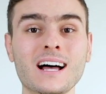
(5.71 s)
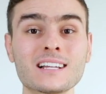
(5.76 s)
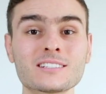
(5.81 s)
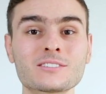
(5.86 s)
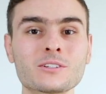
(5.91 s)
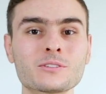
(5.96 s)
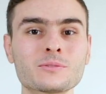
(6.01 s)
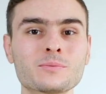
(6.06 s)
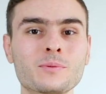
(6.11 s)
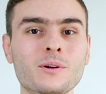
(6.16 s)

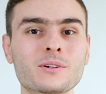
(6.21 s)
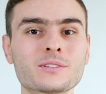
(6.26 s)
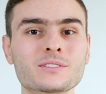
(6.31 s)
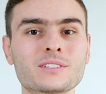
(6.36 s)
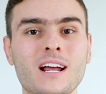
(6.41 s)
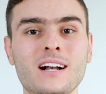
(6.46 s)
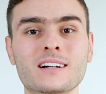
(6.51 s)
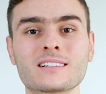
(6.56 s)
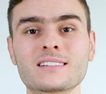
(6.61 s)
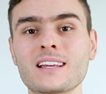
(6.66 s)

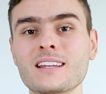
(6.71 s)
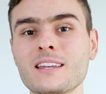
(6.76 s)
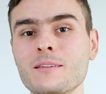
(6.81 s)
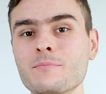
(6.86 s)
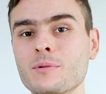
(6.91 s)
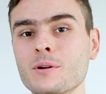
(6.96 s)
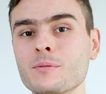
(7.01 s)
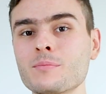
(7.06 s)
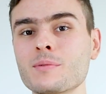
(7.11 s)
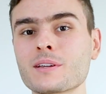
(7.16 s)
Ascospores are tiny
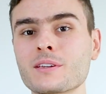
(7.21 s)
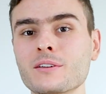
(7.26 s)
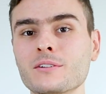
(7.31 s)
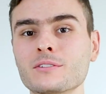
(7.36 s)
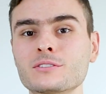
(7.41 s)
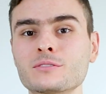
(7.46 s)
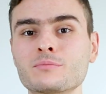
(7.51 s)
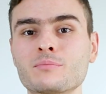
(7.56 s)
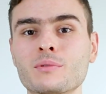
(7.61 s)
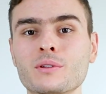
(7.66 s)

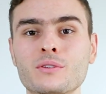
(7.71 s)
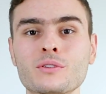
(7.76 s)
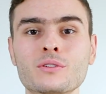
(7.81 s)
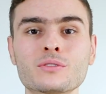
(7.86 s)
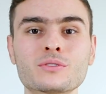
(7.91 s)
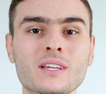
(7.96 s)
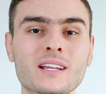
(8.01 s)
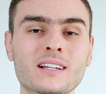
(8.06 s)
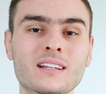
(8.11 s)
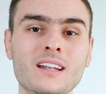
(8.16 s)
propagules
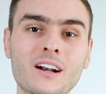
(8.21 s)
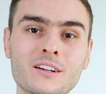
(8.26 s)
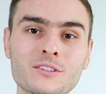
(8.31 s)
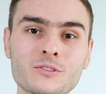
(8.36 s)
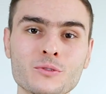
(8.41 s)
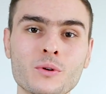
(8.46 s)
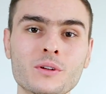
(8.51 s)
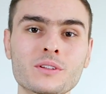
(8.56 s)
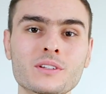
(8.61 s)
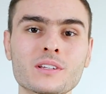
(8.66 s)
produced in large
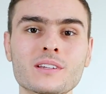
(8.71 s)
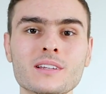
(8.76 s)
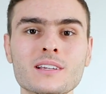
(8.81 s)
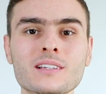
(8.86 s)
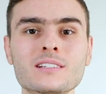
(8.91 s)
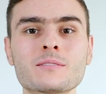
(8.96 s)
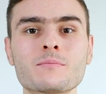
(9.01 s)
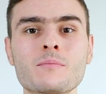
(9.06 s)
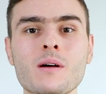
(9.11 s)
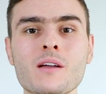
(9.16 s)

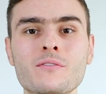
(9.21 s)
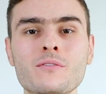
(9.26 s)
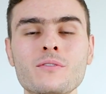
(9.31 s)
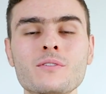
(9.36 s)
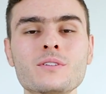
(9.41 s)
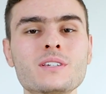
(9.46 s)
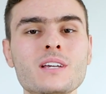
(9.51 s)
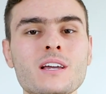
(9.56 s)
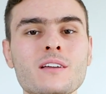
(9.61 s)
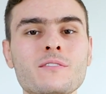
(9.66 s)
quantities by
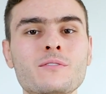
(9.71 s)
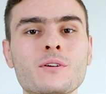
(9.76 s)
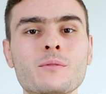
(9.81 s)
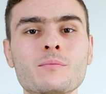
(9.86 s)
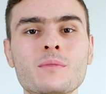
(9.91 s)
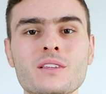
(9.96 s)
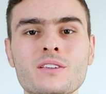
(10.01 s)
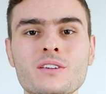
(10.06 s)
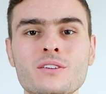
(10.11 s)
fungi from the